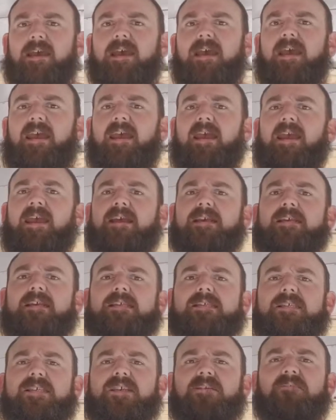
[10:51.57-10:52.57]
and can
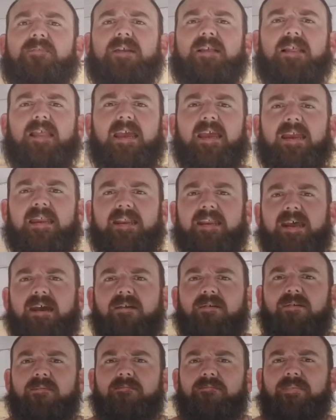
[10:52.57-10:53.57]
see me laying
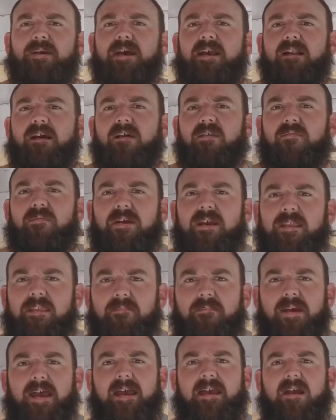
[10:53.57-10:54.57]
down in bed all the way in
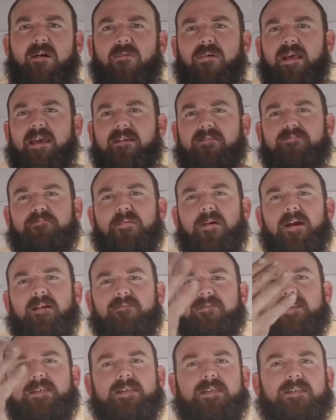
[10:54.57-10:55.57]
the back. I want to have
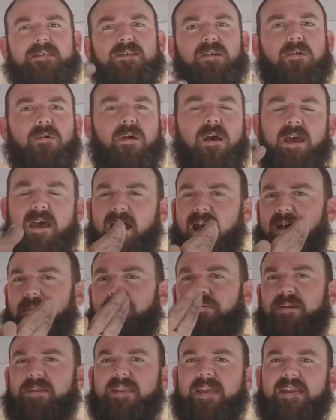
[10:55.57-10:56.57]
privacy. So I
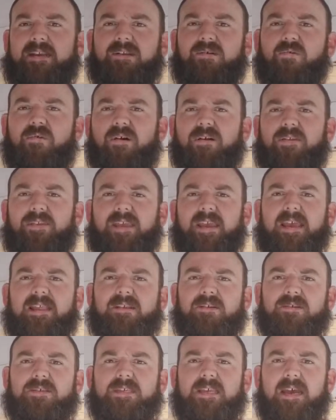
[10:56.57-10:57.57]
put that door on the
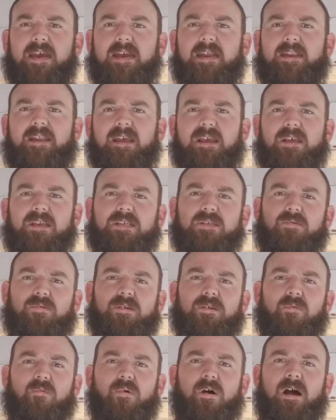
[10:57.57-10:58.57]
other side. So
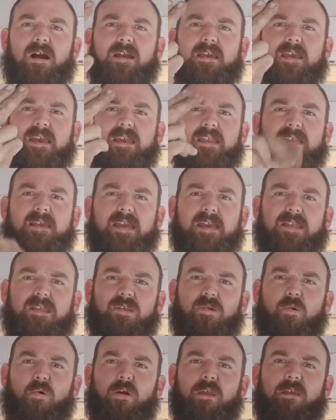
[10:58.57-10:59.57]
when you walk in, you got
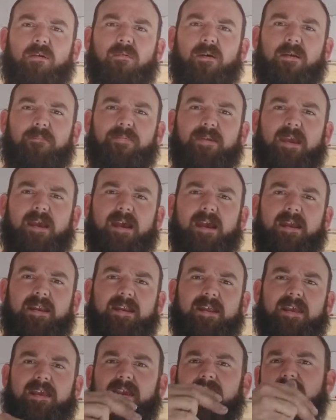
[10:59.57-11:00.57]
the toilet right
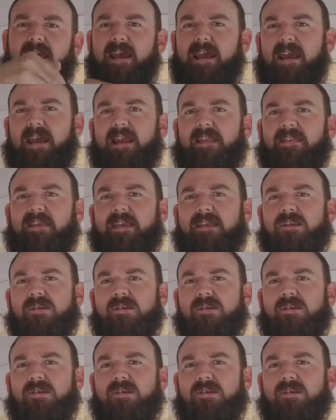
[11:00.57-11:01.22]
behind it. And then